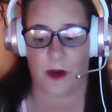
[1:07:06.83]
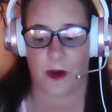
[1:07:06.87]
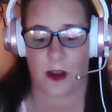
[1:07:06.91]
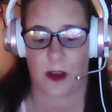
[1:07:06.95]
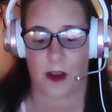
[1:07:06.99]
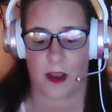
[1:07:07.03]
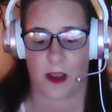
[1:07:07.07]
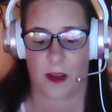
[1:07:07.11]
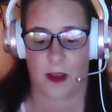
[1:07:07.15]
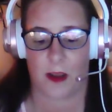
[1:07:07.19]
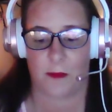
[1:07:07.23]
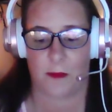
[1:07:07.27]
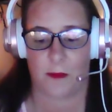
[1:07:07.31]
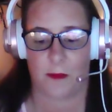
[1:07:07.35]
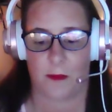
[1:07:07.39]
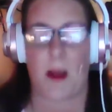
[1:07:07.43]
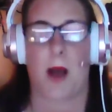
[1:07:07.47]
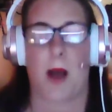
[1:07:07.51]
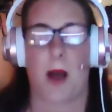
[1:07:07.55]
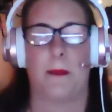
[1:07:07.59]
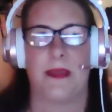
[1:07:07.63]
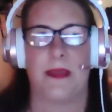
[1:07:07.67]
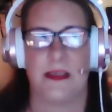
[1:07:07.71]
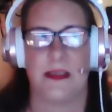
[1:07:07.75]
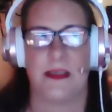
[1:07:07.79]
from
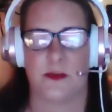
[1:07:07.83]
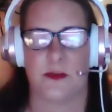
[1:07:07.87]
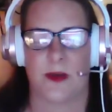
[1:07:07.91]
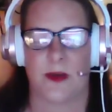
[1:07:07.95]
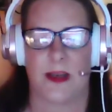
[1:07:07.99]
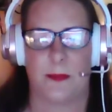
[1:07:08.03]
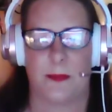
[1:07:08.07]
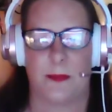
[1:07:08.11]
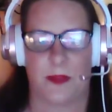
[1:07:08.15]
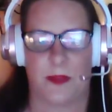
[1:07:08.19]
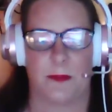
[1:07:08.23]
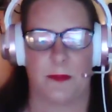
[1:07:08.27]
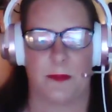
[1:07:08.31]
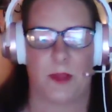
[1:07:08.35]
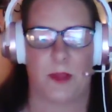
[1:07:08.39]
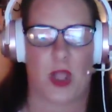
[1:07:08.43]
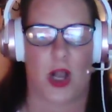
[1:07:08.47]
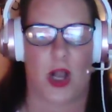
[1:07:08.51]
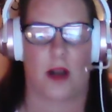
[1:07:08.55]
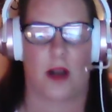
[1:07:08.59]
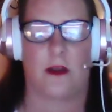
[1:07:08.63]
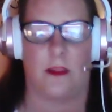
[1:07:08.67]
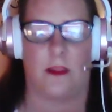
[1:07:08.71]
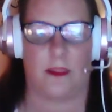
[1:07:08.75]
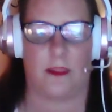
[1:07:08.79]
Mommy's Rambling
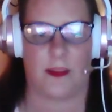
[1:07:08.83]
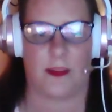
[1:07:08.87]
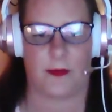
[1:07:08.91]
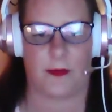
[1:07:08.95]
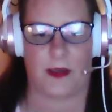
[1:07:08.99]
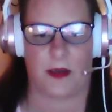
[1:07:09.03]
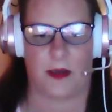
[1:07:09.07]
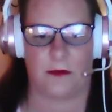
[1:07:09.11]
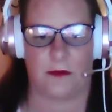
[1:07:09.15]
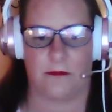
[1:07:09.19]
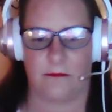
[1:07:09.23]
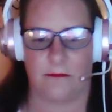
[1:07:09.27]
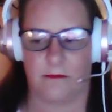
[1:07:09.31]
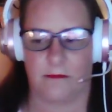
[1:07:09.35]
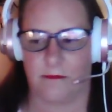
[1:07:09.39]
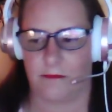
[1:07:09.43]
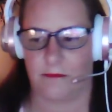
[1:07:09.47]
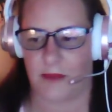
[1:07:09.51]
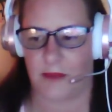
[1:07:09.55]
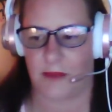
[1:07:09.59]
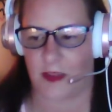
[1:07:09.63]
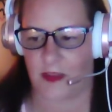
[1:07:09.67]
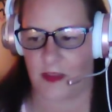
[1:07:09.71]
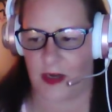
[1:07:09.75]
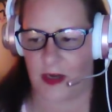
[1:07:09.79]
blog. There you go.
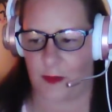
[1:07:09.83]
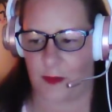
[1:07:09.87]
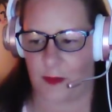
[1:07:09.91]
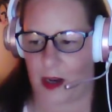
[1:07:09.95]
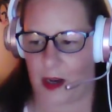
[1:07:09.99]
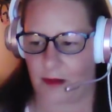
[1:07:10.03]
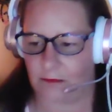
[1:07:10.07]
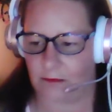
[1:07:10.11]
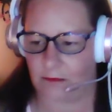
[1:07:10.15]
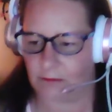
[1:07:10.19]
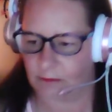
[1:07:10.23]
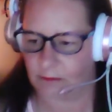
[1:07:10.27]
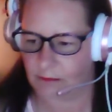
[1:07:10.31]
Got the name right.